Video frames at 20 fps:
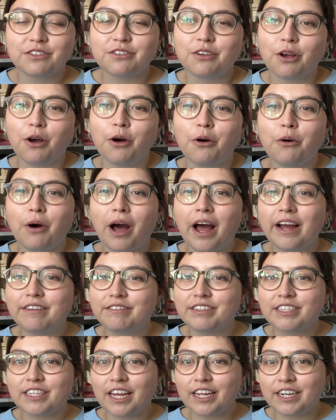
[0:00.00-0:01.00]
so I
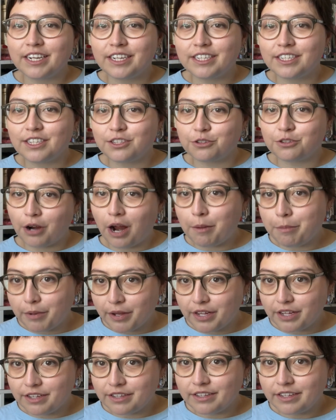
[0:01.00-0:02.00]
decided to scrap
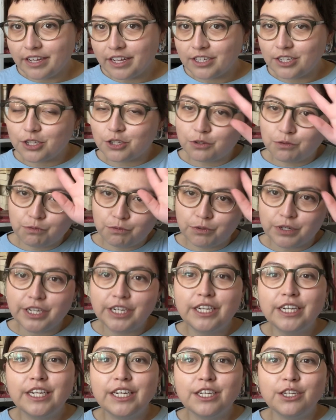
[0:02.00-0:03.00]
it and just
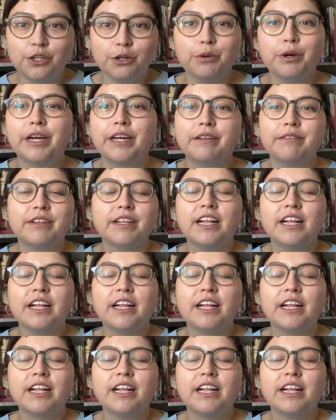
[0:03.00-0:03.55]
redo it.